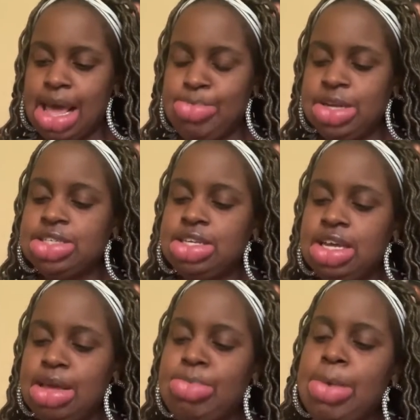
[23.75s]
I mentioned
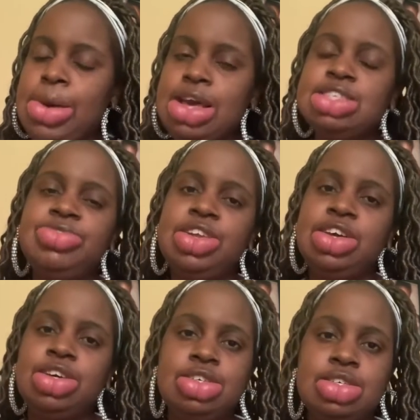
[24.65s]
in my past
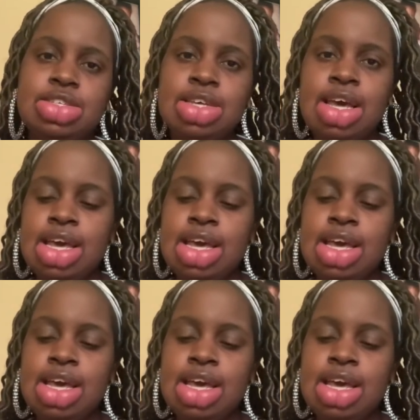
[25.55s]
videos,